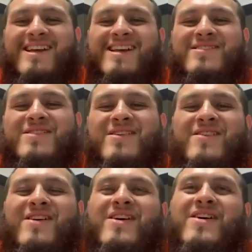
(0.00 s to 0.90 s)
you
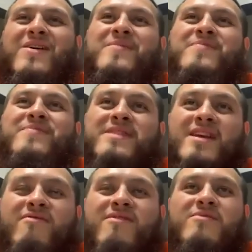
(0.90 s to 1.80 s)
know,
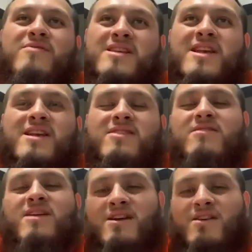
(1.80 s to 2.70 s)
definitely want to thank
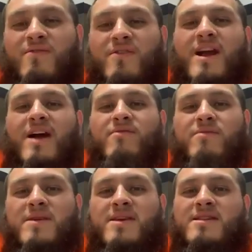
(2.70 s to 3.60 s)
you guys for
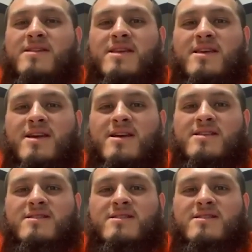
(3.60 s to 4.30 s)
having me, and Diaz